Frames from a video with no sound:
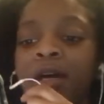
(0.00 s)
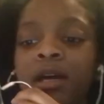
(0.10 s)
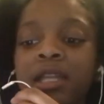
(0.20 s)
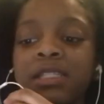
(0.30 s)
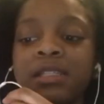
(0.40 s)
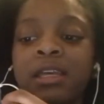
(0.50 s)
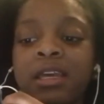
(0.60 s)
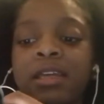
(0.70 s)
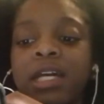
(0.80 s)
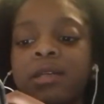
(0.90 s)

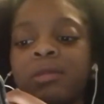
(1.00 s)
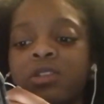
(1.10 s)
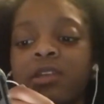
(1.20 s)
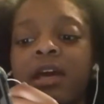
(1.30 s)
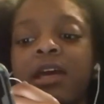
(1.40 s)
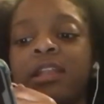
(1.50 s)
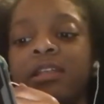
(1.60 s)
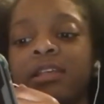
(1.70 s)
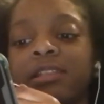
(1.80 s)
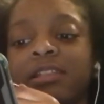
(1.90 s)
Honestly, I'm trying
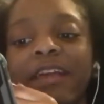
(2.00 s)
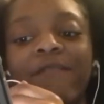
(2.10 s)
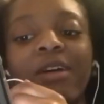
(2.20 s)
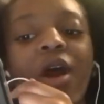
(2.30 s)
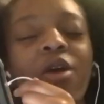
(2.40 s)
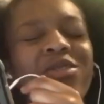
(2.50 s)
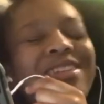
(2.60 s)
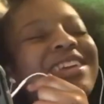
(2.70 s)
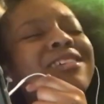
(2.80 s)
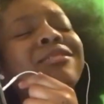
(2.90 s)
to stay
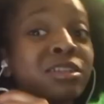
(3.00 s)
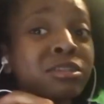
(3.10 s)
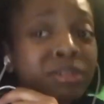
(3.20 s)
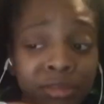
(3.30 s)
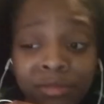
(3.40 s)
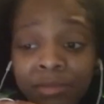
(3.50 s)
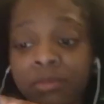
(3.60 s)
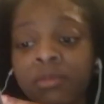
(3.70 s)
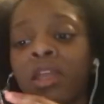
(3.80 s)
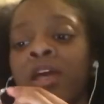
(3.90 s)
focused.
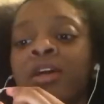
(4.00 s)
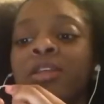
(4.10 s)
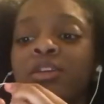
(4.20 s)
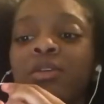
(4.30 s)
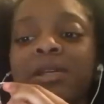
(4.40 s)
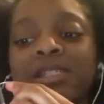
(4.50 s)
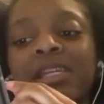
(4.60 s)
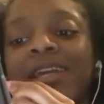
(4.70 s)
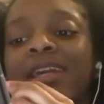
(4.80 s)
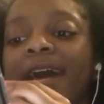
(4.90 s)
You must
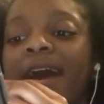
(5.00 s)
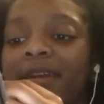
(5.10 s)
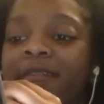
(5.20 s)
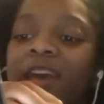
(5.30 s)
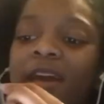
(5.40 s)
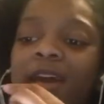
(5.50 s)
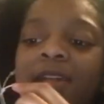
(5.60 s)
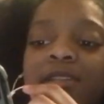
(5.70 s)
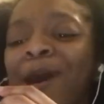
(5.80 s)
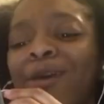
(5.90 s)
think I've got.
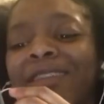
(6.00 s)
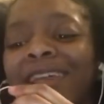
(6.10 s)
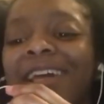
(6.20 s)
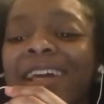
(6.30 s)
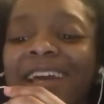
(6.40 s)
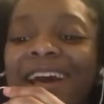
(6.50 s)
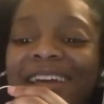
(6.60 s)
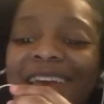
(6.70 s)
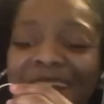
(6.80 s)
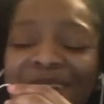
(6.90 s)
I don't think I
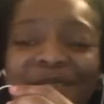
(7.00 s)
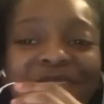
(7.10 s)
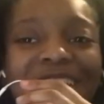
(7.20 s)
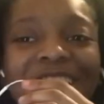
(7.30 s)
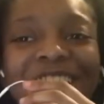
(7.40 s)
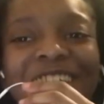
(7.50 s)
can wait.